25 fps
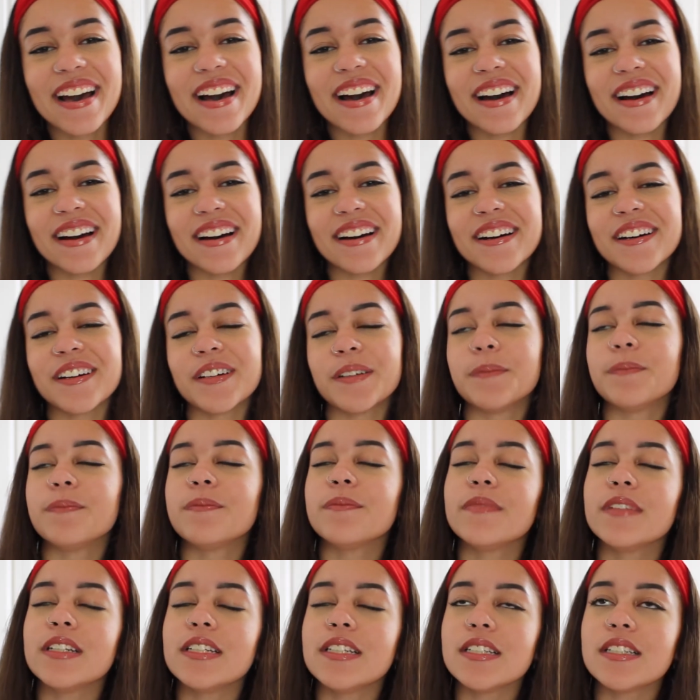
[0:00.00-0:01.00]
to
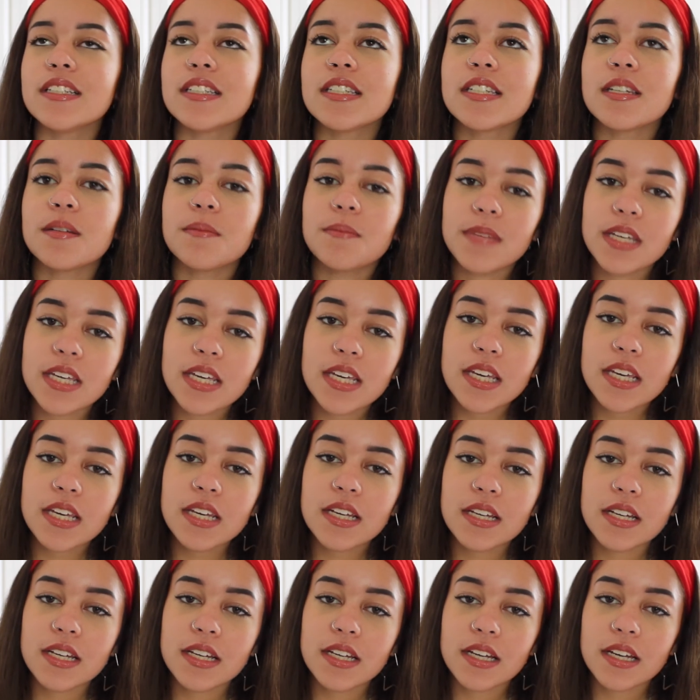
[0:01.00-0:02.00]
me,
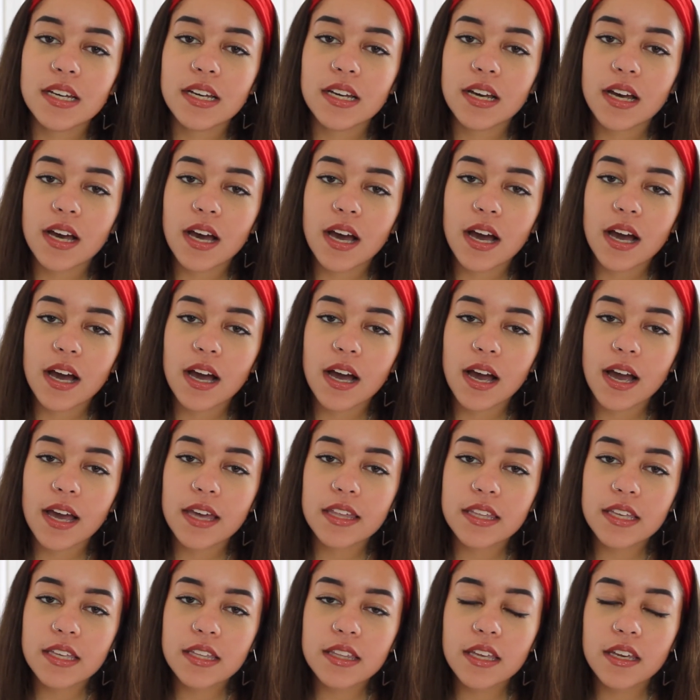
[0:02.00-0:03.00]
I think